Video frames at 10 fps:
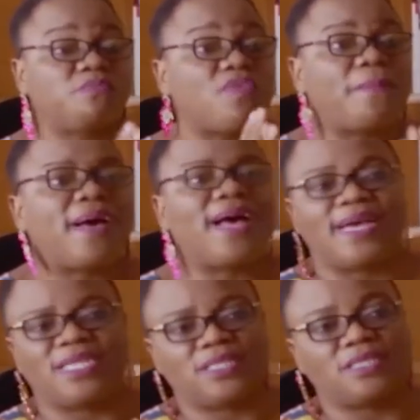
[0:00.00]
Proper
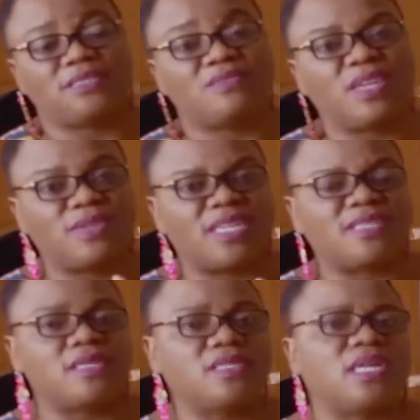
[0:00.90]
hygiene is very
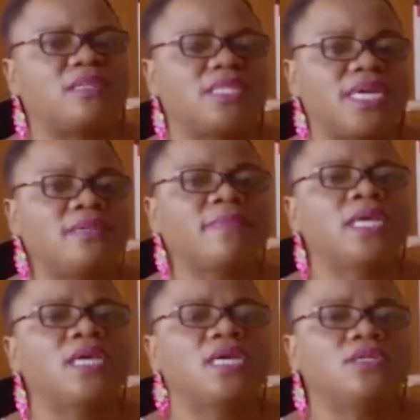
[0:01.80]
essential. Then
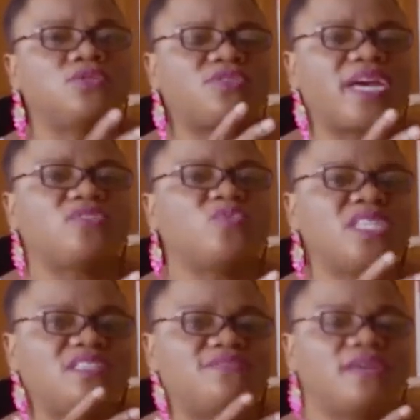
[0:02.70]
you try to
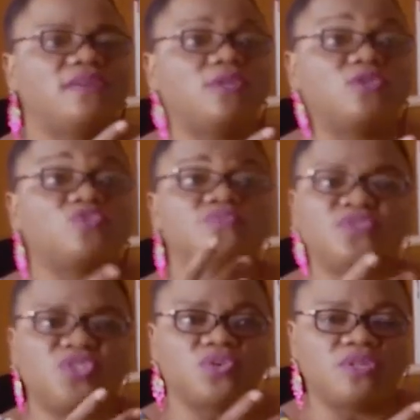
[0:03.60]
eat very well to
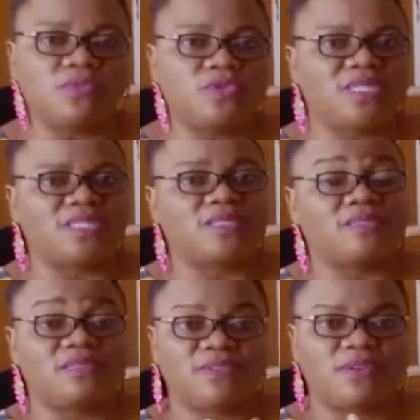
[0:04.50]
boost your immunity.
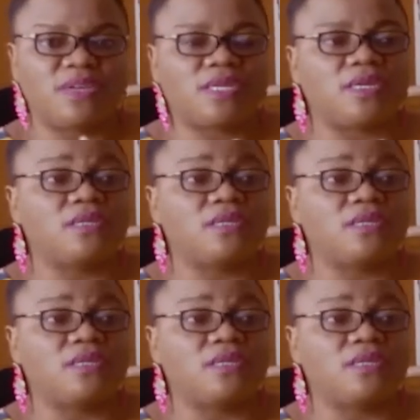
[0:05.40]
It's very key.